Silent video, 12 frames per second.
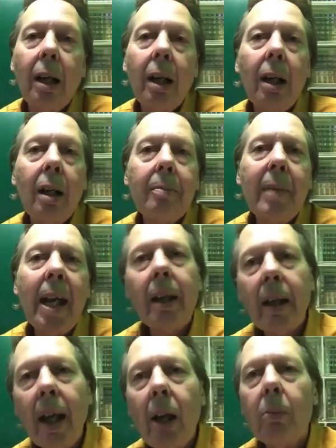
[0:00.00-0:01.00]
And
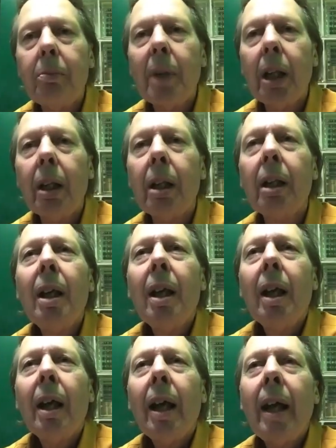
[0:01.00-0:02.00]
it helped me.
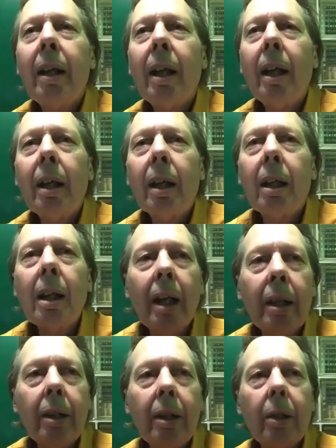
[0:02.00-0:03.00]
And it
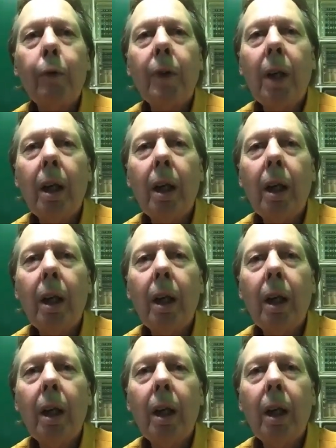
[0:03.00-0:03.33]
kind of